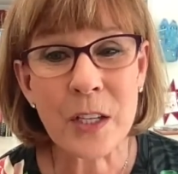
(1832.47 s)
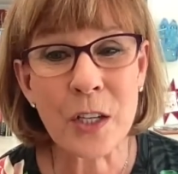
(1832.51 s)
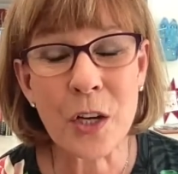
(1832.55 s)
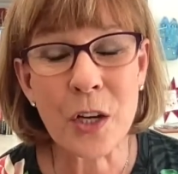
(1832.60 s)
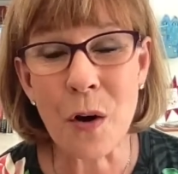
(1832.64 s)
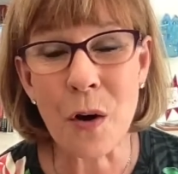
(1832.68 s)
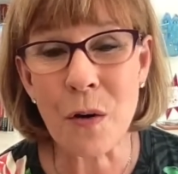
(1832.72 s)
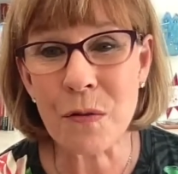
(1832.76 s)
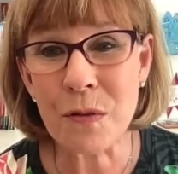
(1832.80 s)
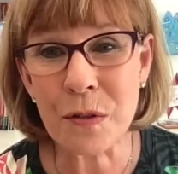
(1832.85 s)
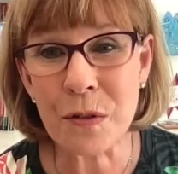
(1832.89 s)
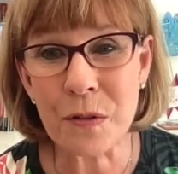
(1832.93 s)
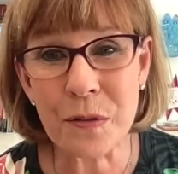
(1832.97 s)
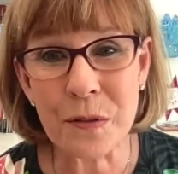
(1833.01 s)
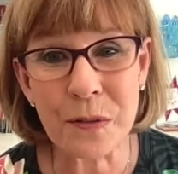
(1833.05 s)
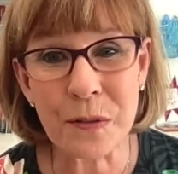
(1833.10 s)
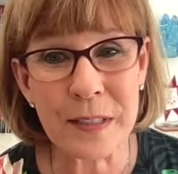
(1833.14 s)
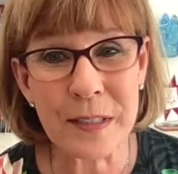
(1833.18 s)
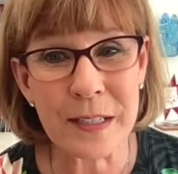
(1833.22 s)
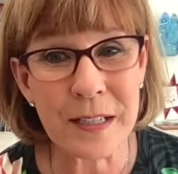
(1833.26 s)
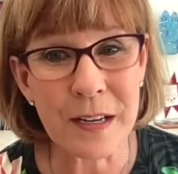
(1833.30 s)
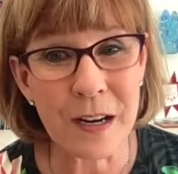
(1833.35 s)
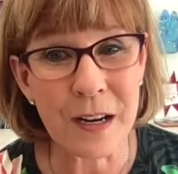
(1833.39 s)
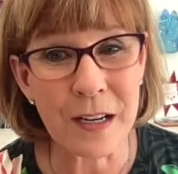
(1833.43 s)
Go
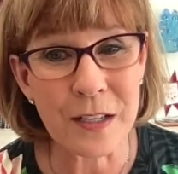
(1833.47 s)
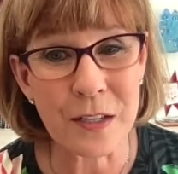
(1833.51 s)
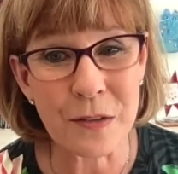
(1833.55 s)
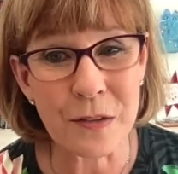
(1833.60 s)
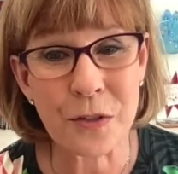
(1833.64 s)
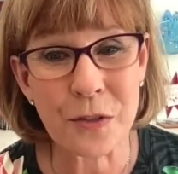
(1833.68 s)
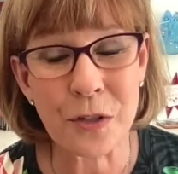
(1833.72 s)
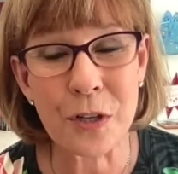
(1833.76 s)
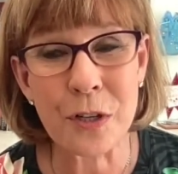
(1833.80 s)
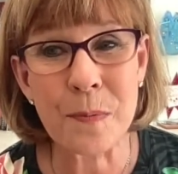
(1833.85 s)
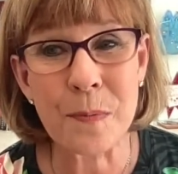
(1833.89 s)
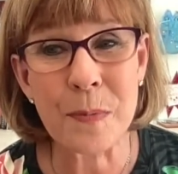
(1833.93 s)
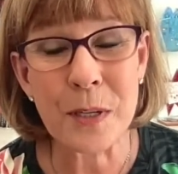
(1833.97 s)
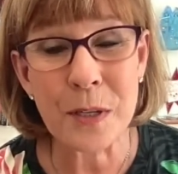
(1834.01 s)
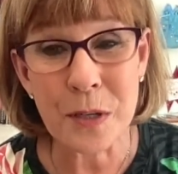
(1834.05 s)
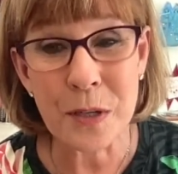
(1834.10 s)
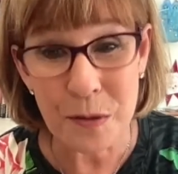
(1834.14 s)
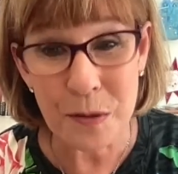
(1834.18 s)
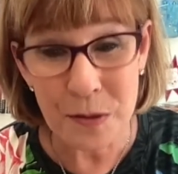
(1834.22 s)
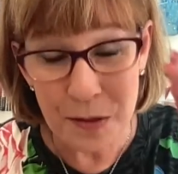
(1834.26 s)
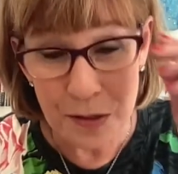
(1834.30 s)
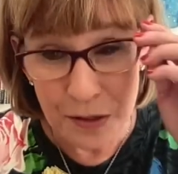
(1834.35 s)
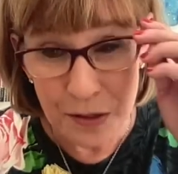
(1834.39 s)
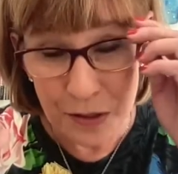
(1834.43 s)
Google it on YouTube.
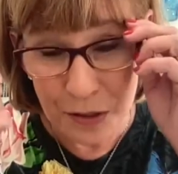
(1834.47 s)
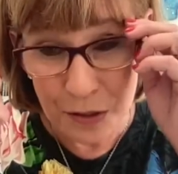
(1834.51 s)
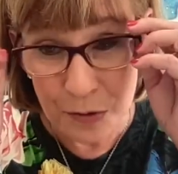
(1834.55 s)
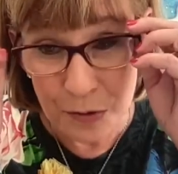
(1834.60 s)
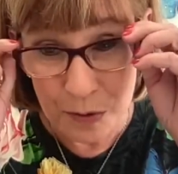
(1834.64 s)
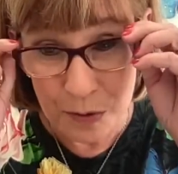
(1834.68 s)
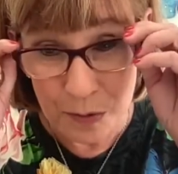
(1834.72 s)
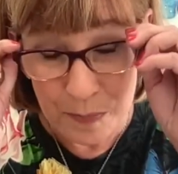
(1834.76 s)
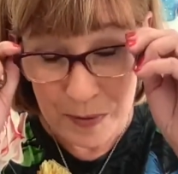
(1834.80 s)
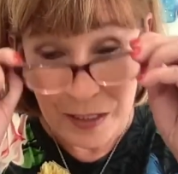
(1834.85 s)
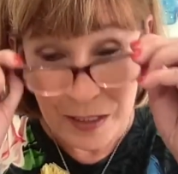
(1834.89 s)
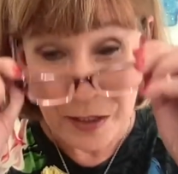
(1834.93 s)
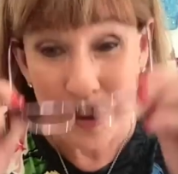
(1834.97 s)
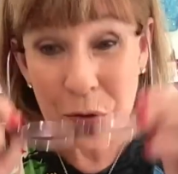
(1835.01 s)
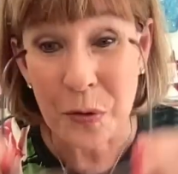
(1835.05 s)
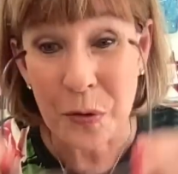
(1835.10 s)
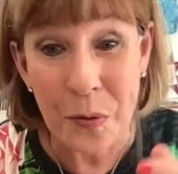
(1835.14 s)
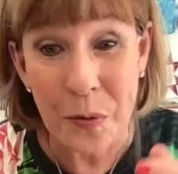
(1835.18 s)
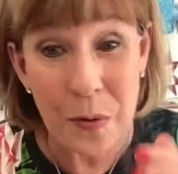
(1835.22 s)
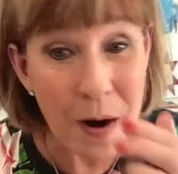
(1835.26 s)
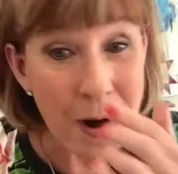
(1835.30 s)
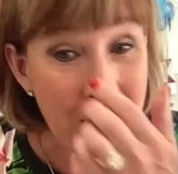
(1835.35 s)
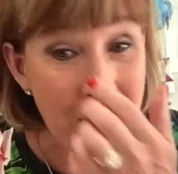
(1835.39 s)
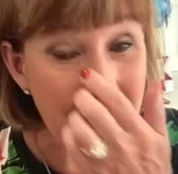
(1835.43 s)
You will be
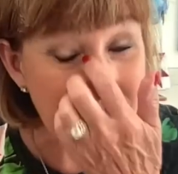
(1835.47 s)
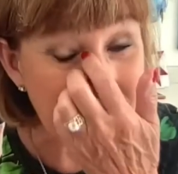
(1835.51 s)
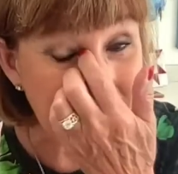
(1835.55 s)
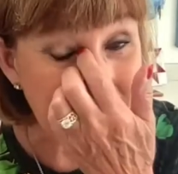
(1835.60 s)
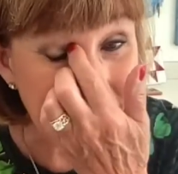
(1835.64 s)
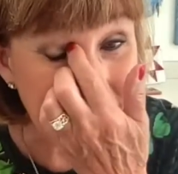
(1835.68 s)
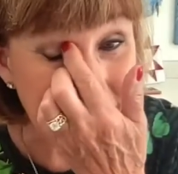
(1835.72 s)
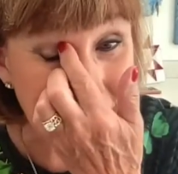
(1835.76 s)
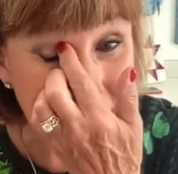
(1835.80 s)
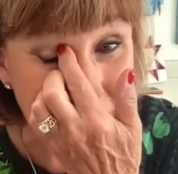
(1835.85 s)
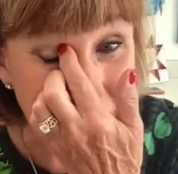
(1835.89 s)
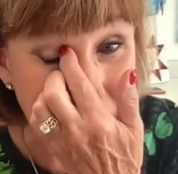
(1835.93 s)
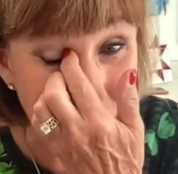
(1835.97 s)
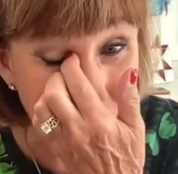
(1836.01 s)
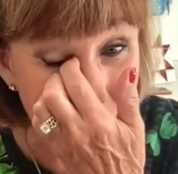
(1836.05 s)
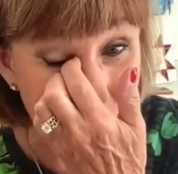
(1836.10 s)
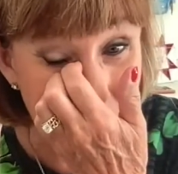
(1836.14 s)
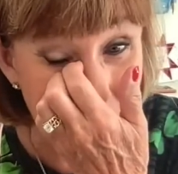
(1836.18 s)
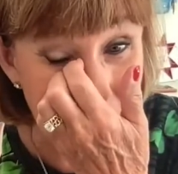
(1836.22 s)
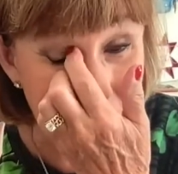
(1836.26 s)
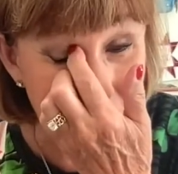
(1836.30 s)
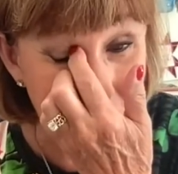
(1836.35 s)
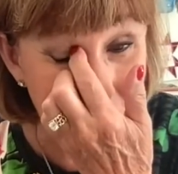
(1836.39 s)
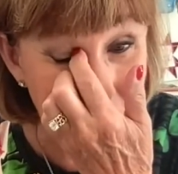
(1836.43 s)
crying. You will
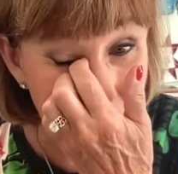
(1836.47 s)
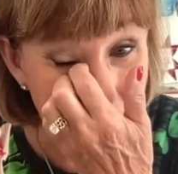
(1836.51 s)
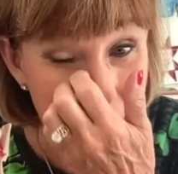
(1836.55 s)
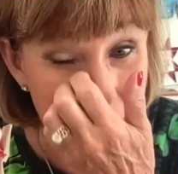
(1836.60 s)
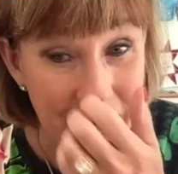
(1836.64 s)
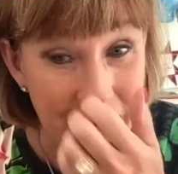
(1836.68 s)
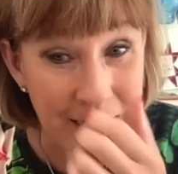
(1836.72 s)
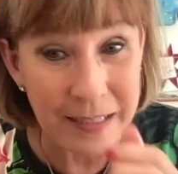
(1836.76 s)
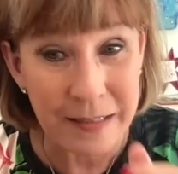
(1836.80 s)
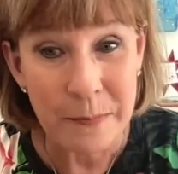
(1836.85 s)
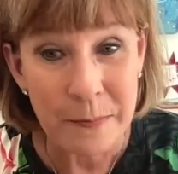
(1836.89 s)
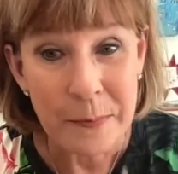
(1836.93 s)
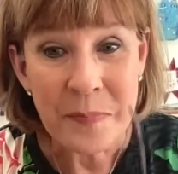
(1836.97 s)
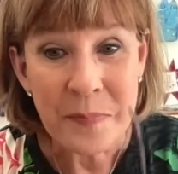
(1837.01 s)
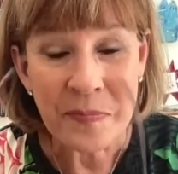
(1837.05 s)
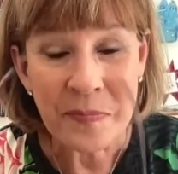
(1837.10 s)
be crying.